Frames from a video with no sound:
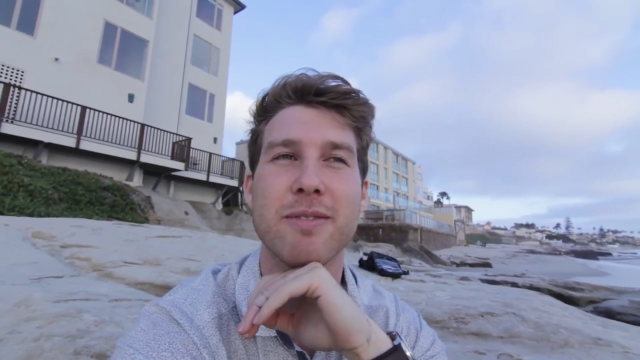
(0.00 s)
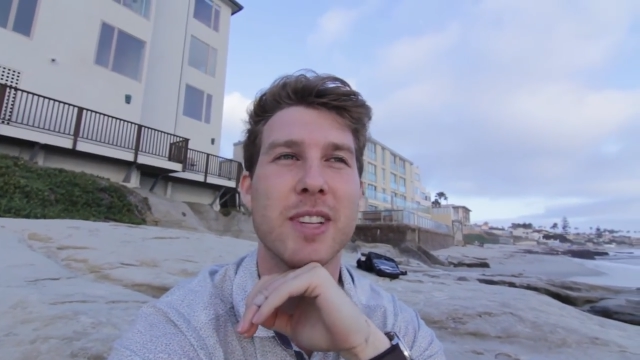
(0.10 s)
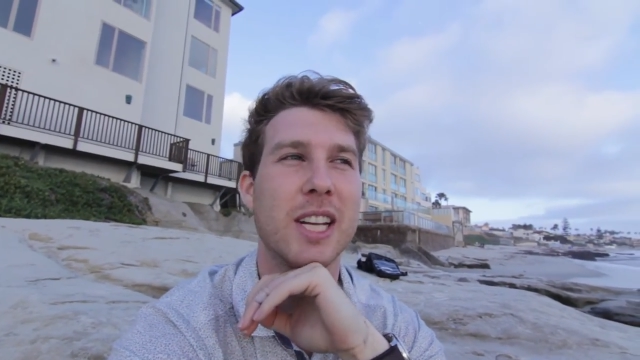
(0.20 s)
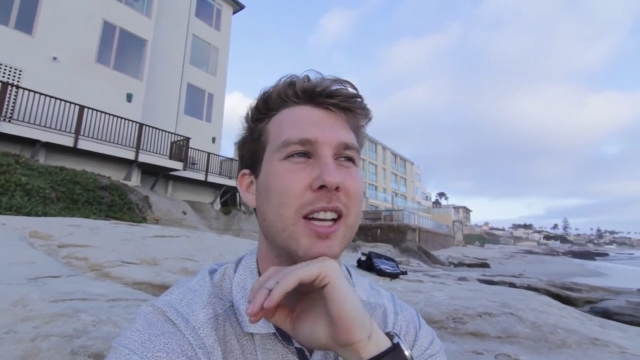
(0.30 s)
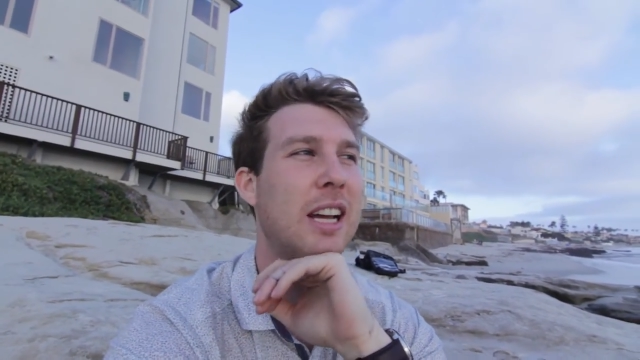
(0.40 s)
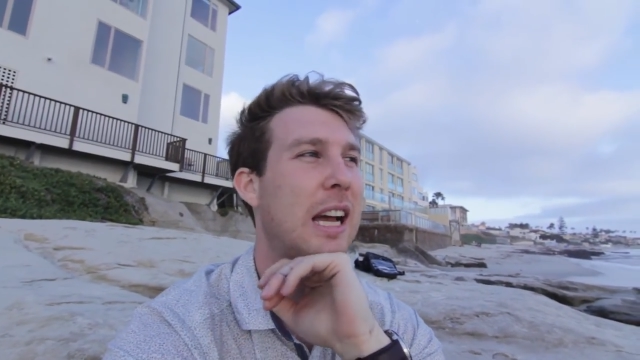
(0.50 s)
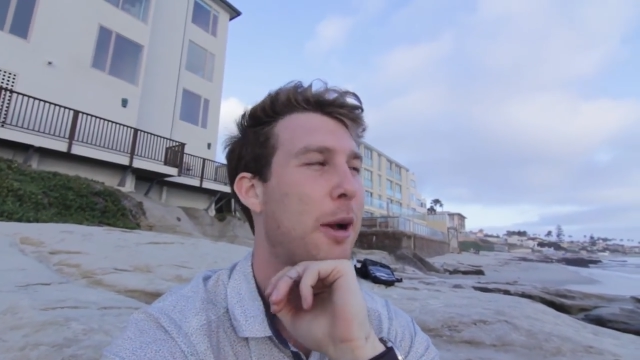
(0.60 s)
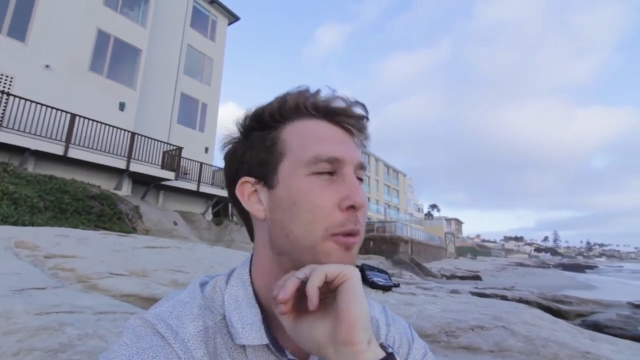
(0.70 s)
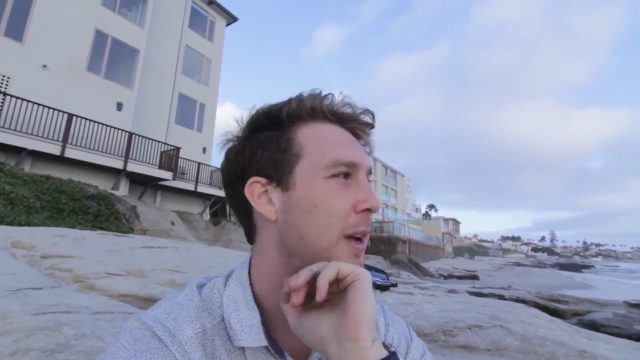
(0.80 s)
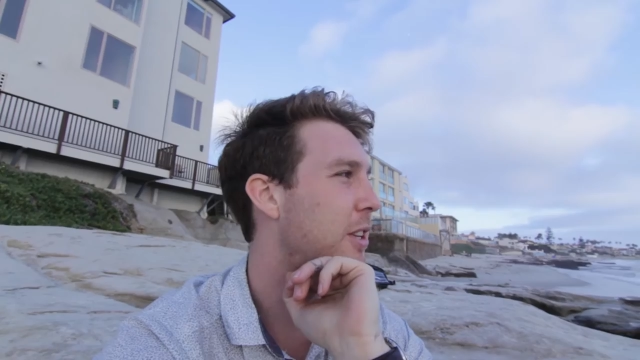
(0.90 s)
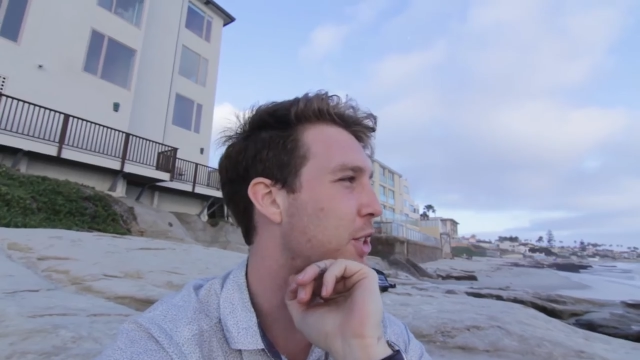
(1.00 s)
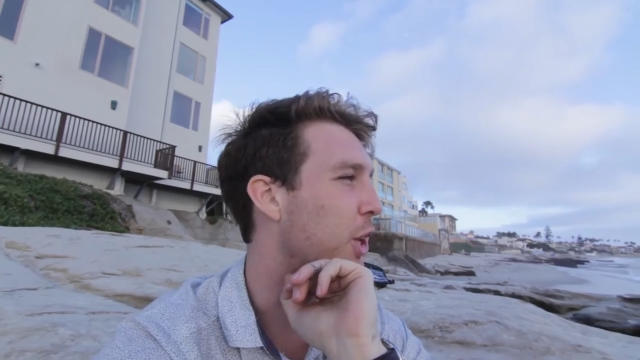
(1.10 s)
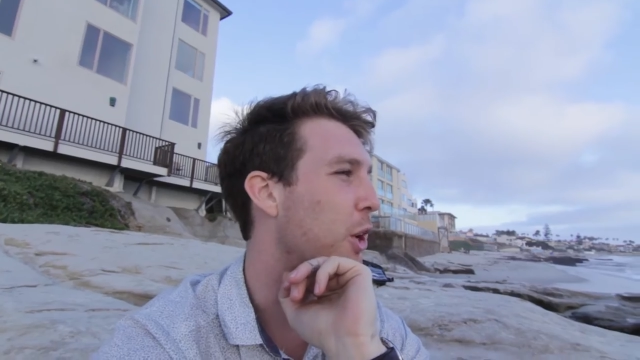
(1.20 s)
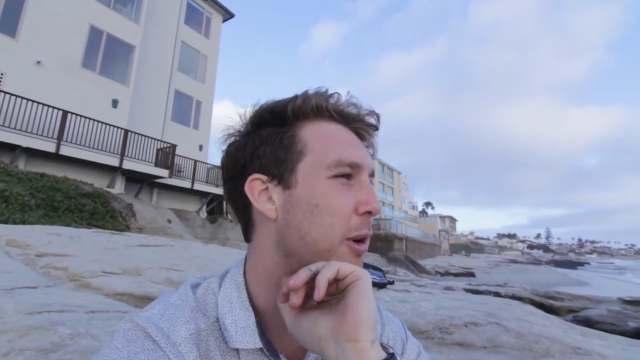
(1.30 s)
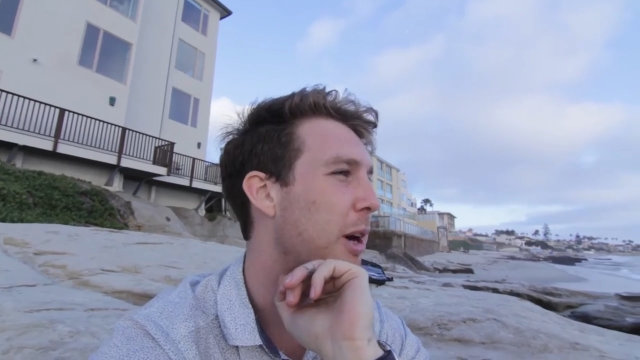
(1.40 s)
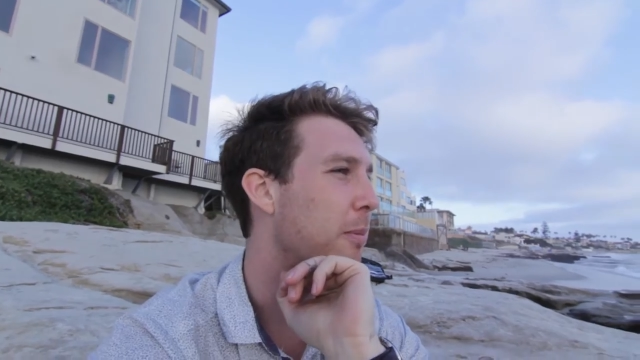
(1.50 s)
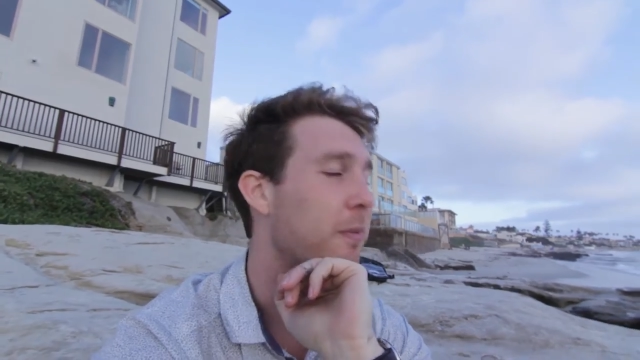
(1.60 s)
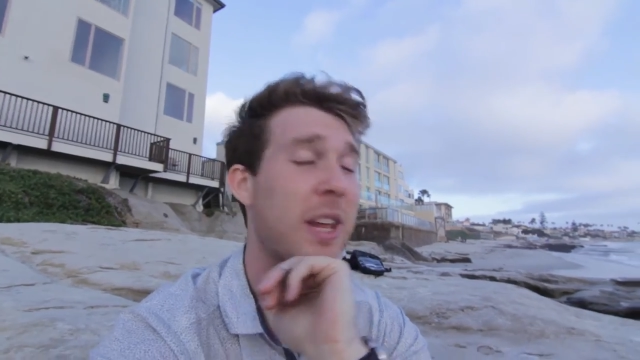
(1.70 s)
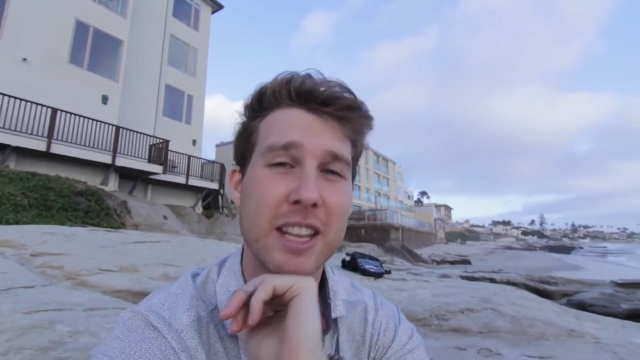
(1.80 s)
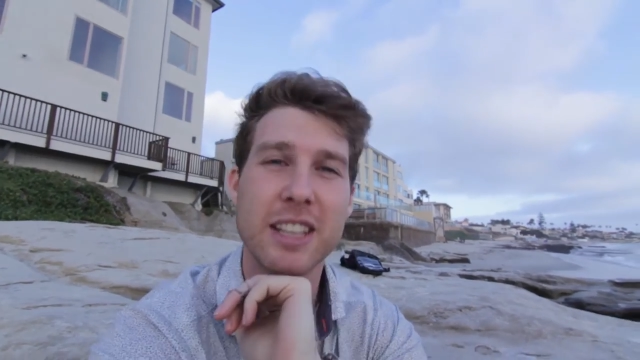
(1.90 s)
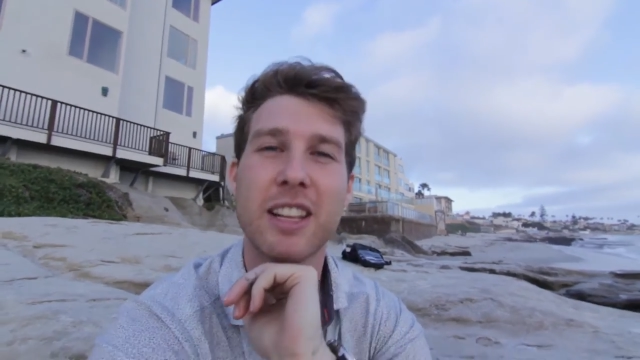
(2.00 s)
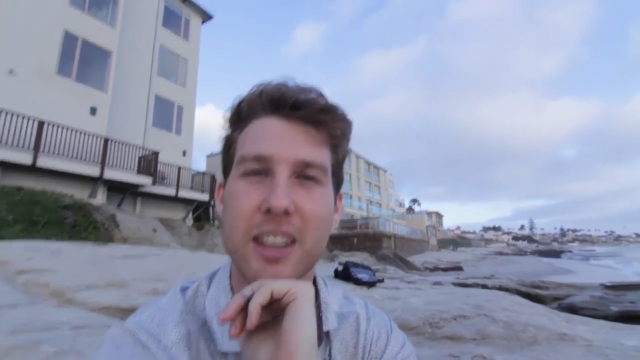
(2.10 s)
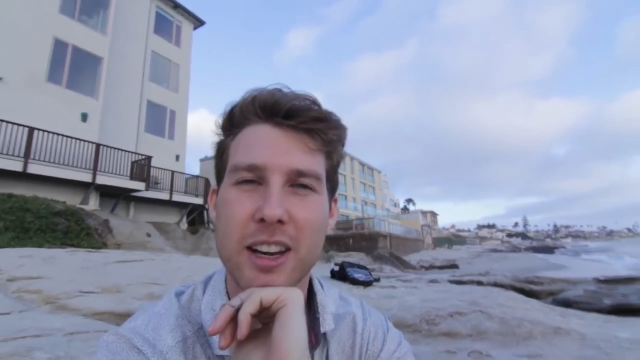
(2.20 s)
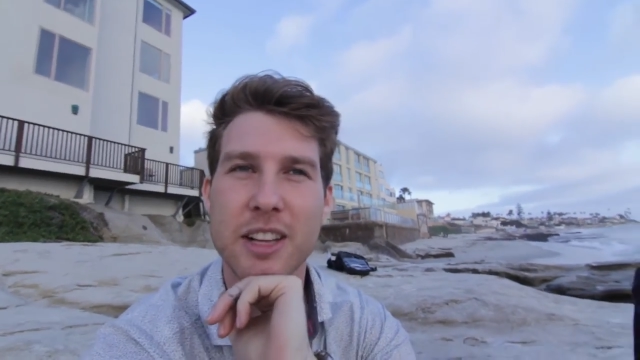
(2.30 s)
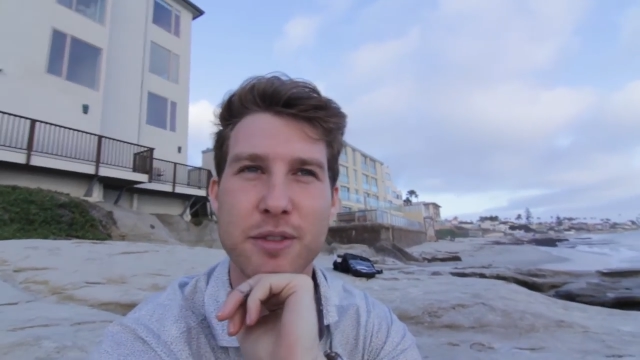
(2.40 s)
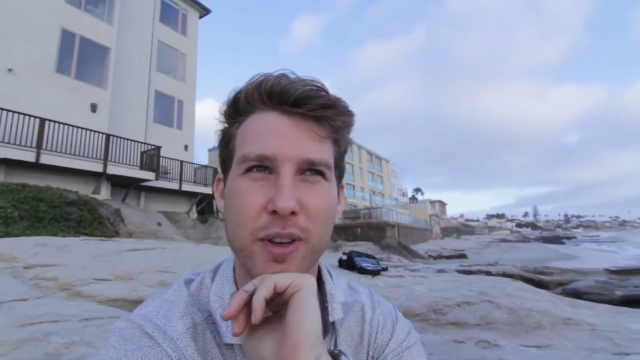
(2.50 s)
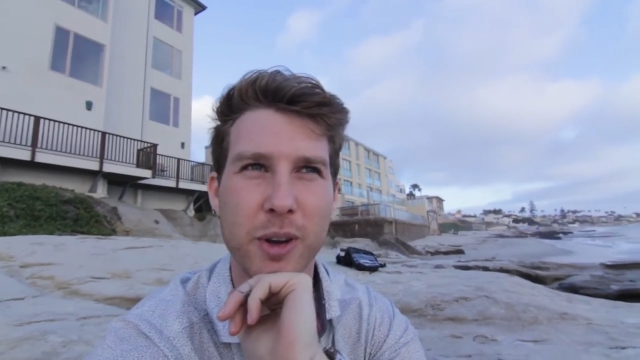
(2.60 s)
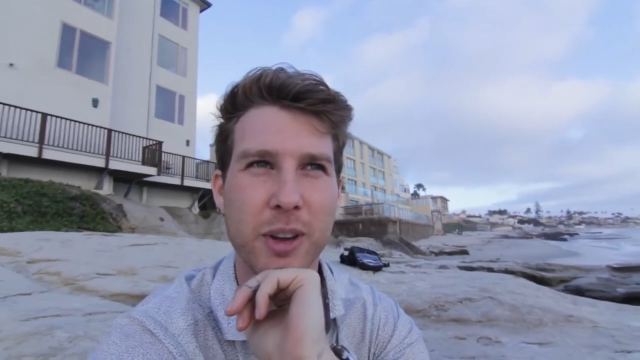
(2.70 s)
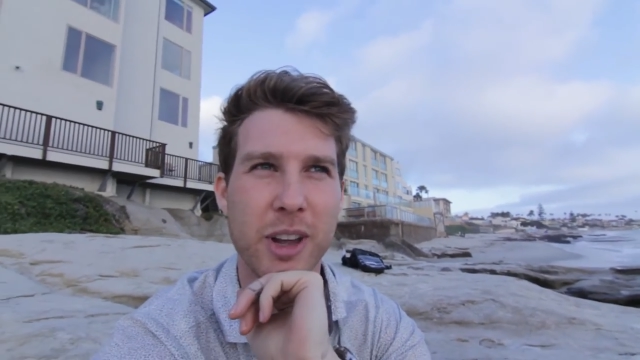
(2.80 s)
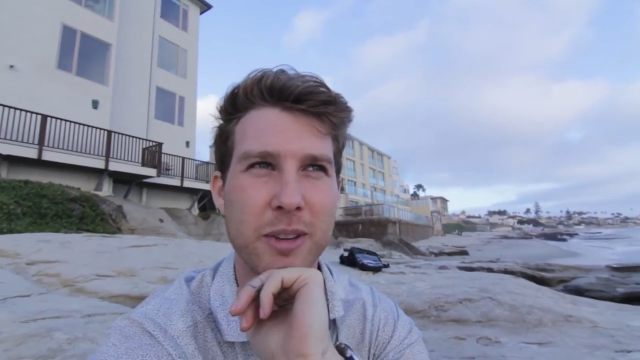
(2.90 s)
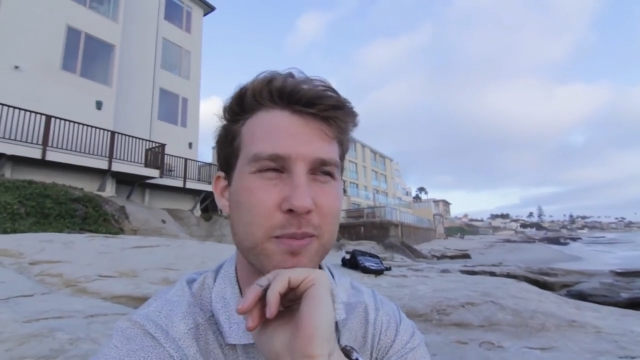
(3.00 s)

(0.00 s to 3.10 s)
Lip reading: I'm about to show him up. He did get a nice photo, though.